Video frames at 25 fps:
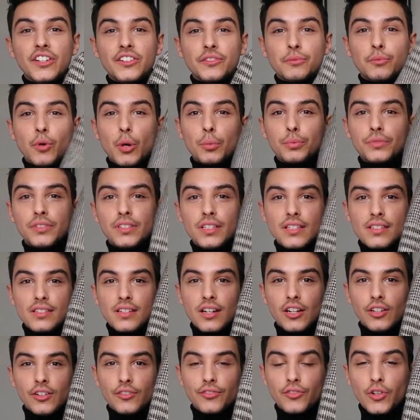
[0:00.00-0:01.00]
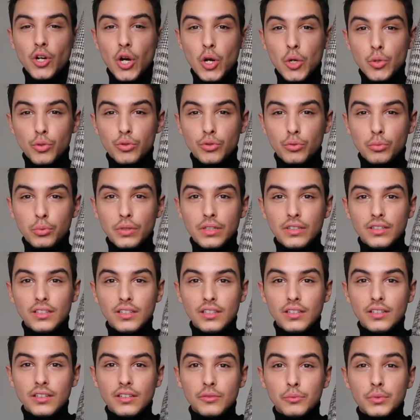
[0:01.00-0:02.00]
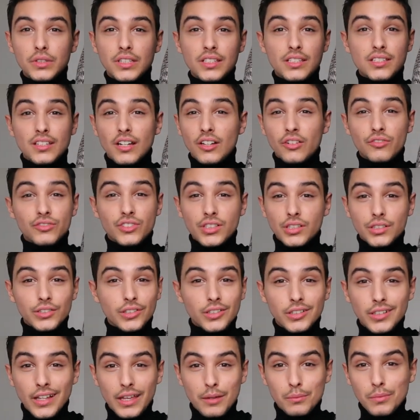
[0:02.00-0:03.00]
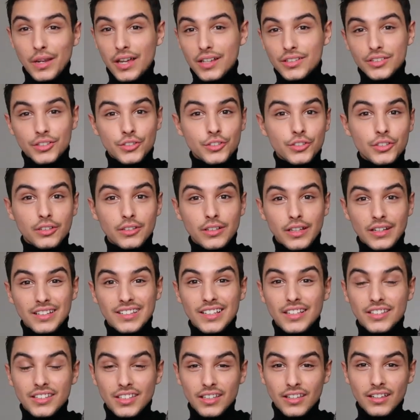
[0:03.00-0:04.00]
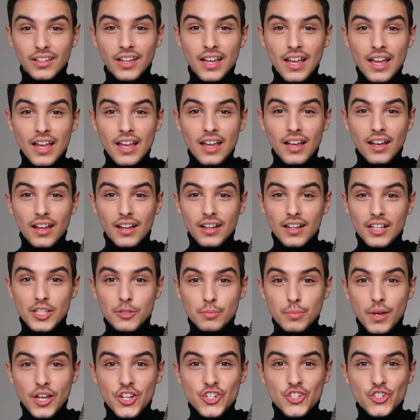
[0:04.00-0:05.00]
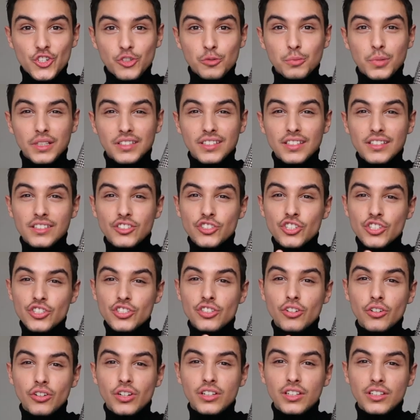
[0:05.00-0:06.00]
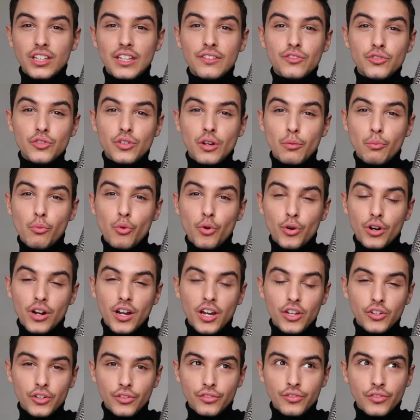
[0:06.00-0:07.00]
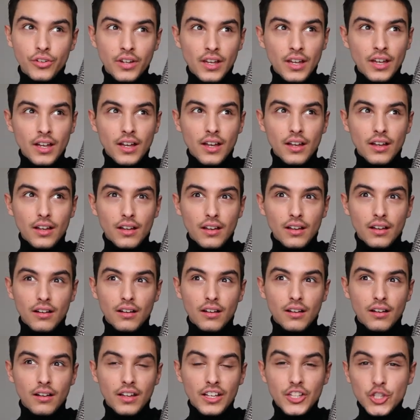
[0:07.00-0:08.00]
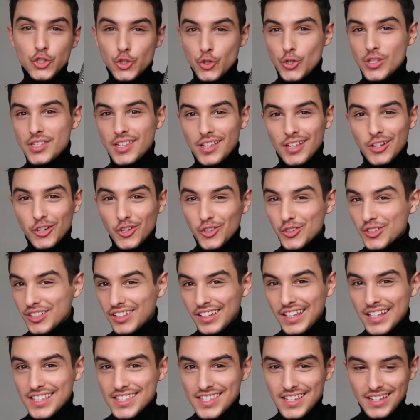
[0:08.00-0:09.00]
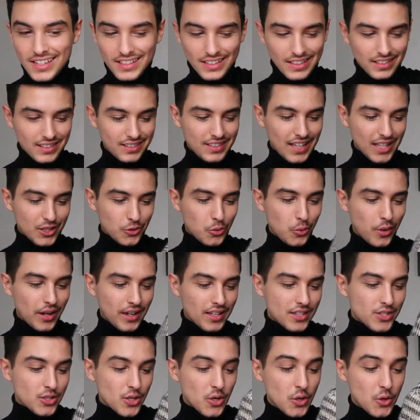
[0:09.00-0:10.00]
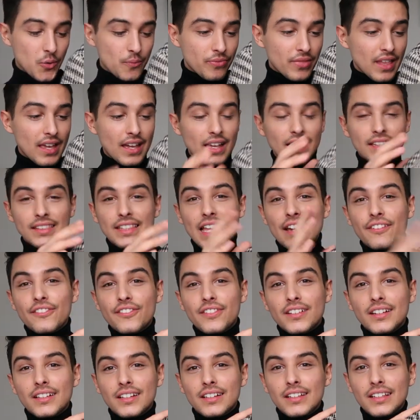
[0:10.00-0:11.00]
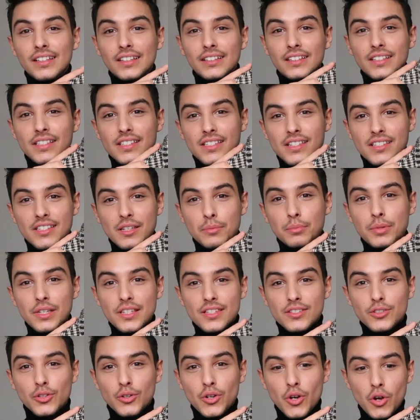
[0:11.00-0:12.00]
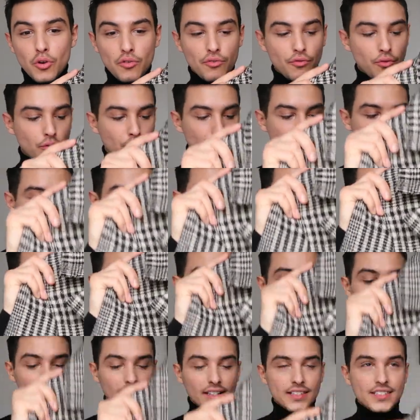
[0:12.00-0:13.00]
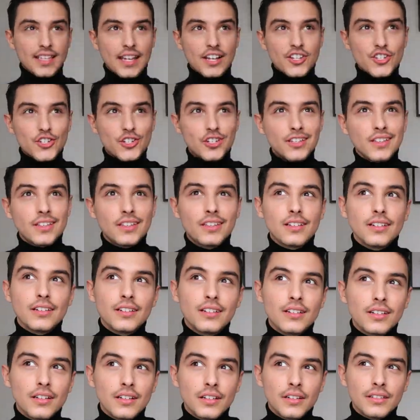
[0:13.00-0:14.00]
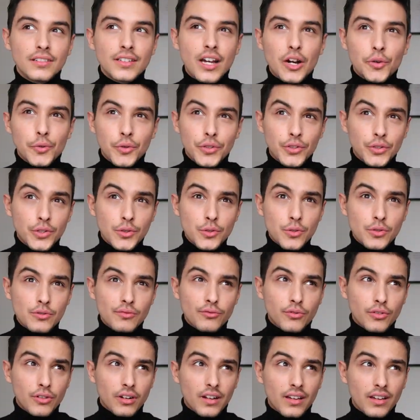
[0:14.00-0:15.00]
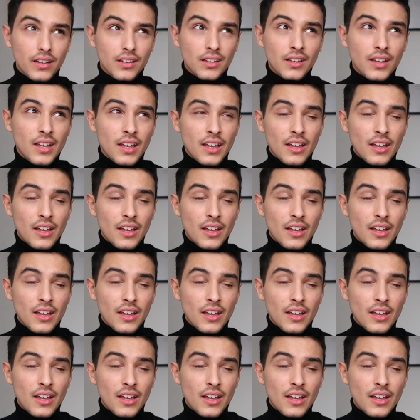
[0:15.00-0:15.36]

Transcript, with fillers: I pop this kind of coat with the with this kind of turtleneck, black turtleneck, nothing uh, special but it's just gonna give you a more kind of uh, interesting look let's say that way so definitely this is a piece to go for and it's actually uh, now reduced for like